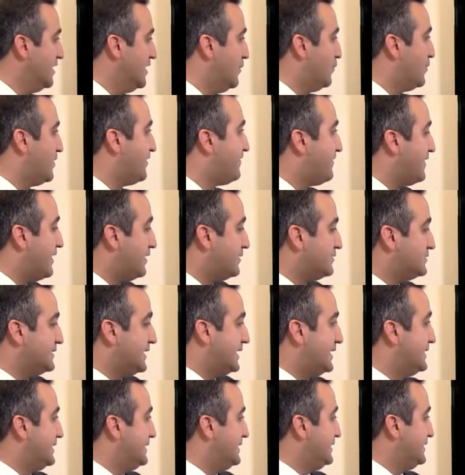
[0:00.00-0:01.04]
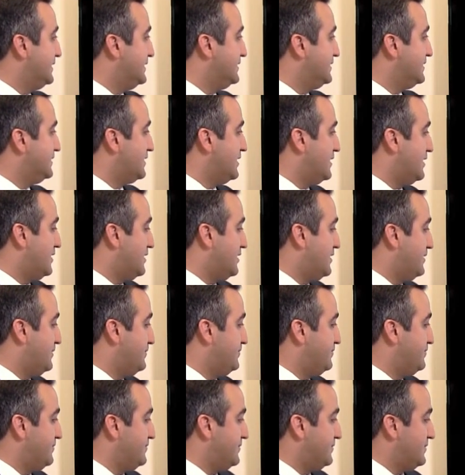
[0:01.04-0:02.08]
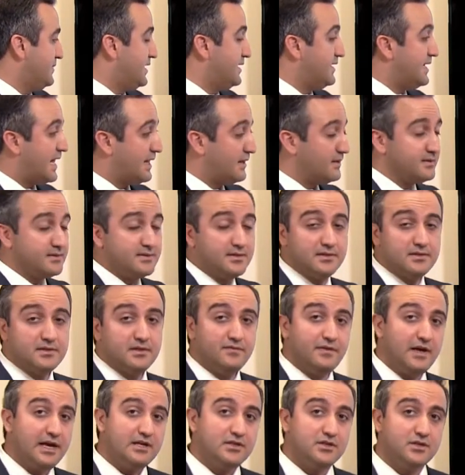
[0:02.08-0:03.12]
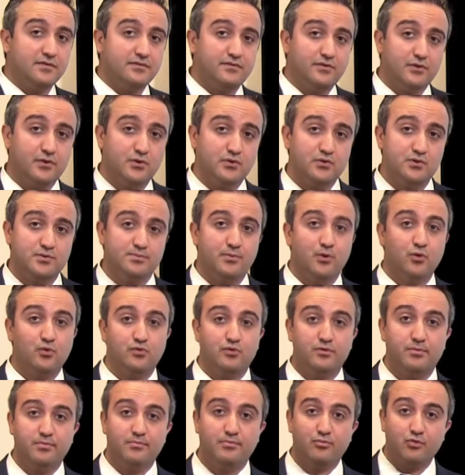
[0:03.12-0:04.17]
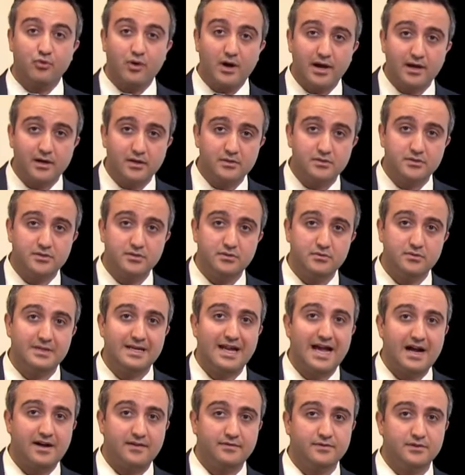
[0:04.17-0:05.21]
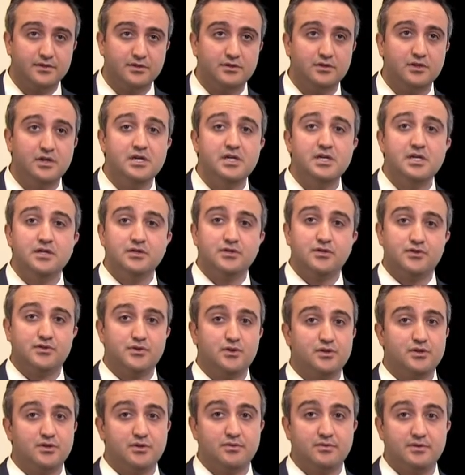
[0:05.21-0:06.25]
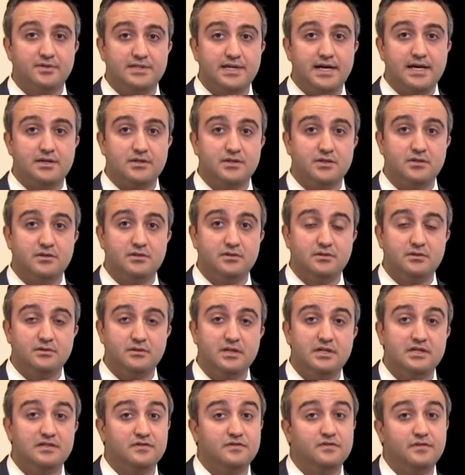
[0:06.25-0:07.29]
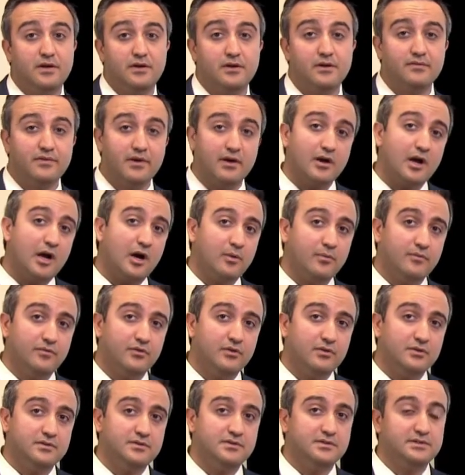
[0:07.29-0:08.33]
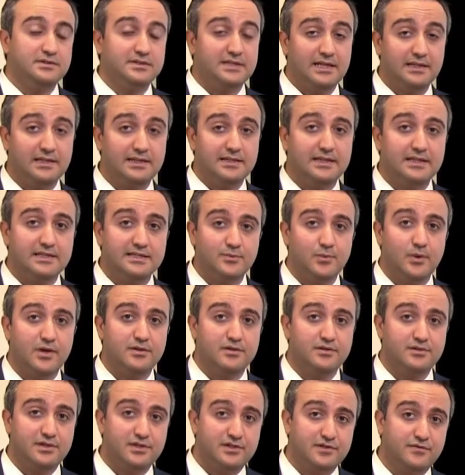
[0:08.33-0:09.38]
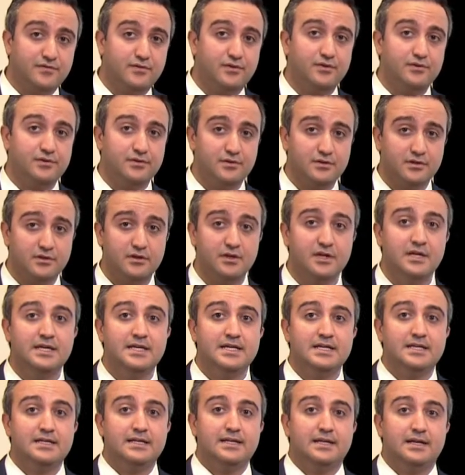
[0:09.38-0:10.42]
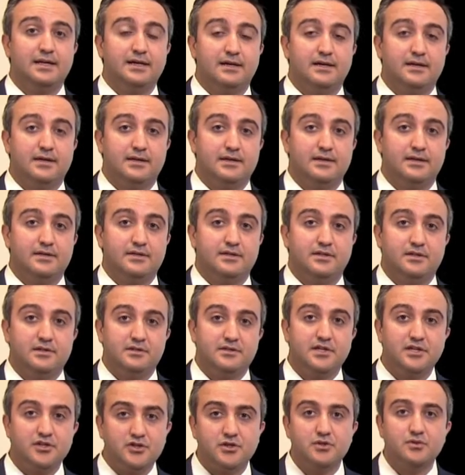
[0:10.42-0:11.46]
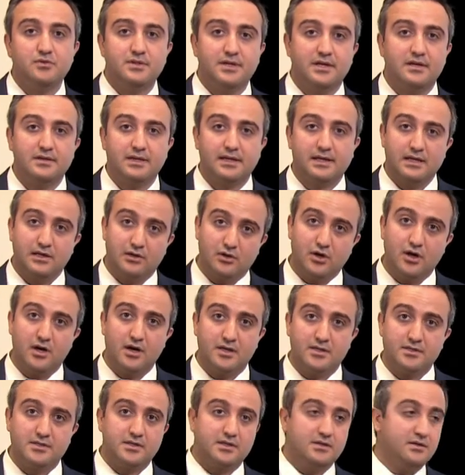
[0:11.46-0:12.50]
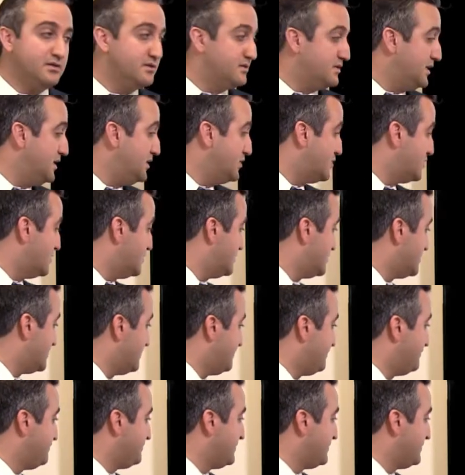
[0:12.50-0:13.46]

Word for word: We found that um, analysis of HFOs both prior to and after the surgical resection is very, very helpful in telling us whether there's further uh, tissue there that can cause seizures.